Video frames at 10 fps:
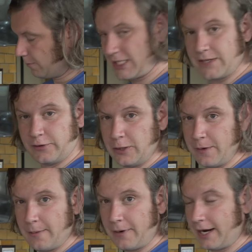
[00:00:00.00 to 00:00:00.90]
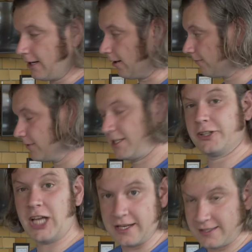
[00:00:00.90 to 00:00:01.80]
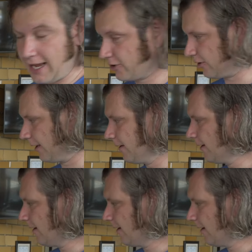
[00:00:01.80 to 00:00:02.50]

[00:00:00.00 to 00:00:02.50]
piece of aluminum right here. Still does, actually.